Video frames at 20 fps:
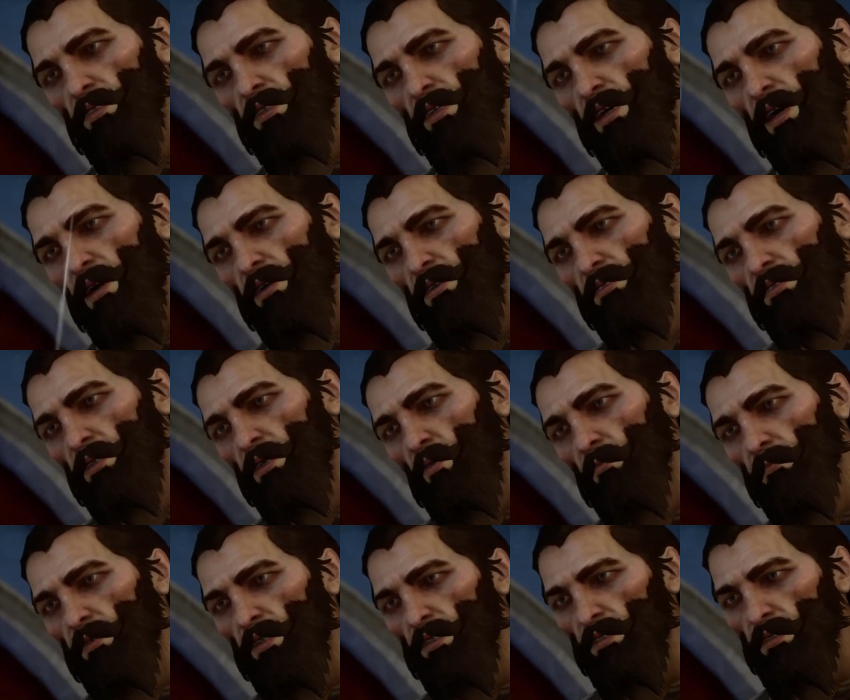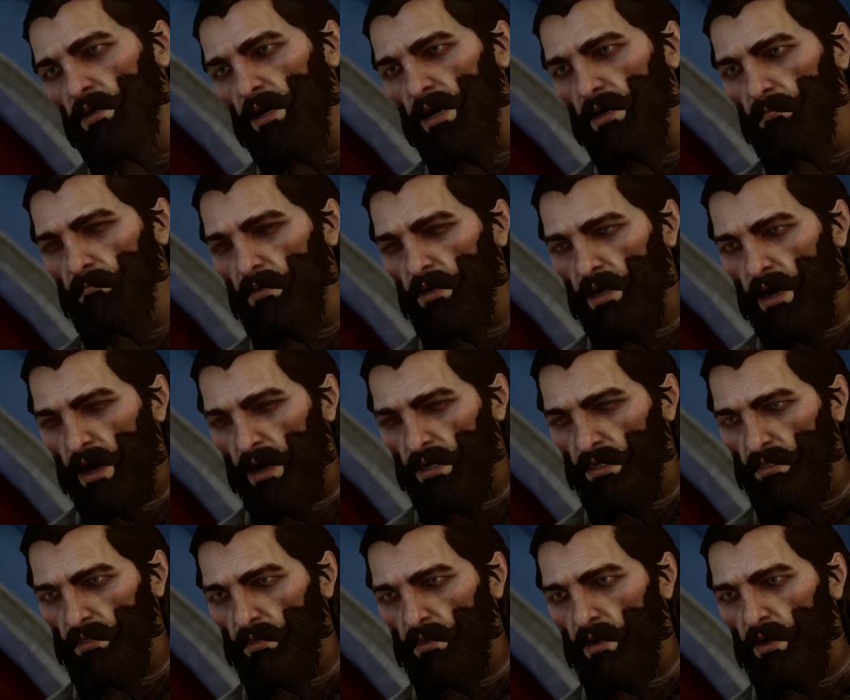I assumed his name to
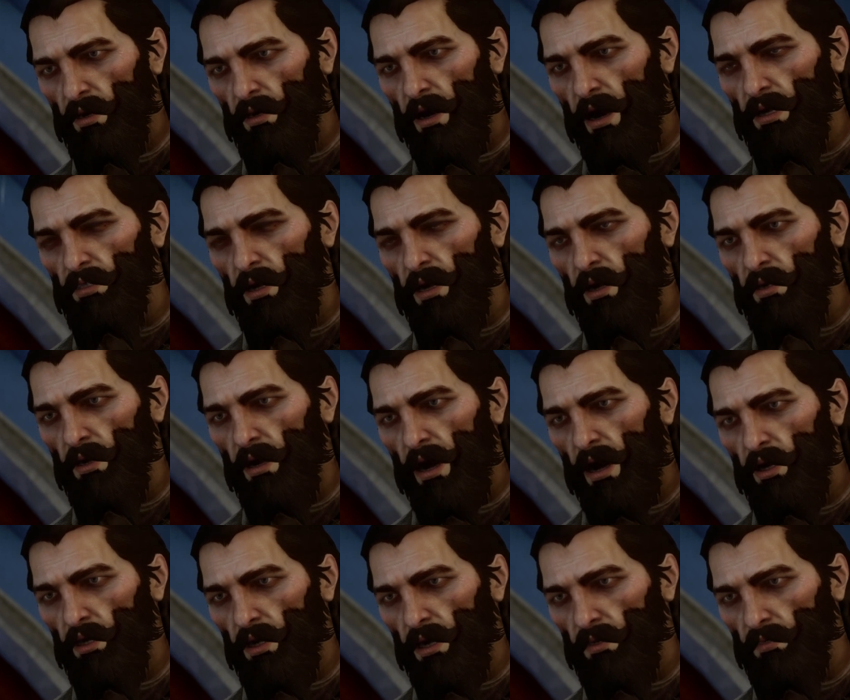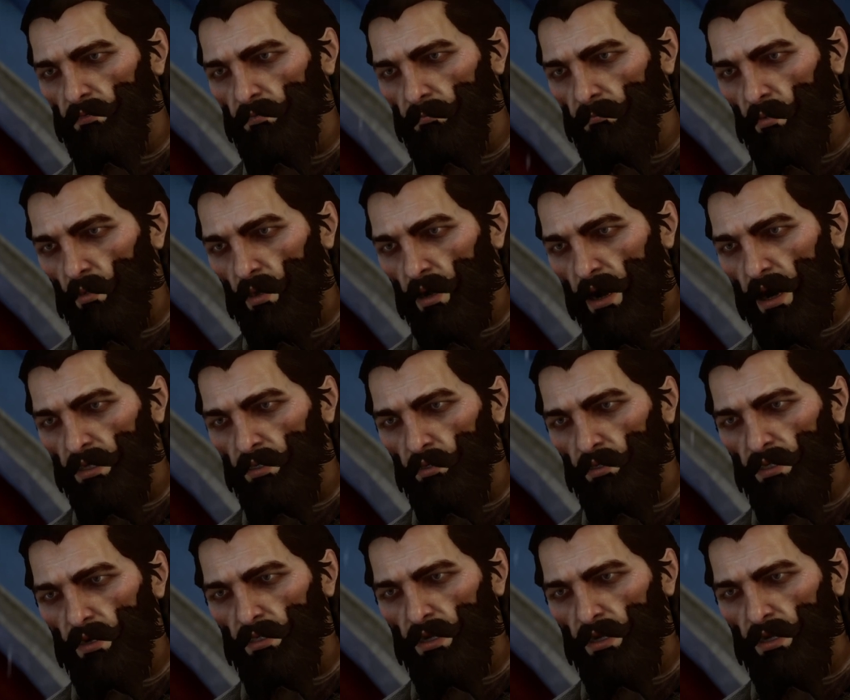hide, like a coward, from who I really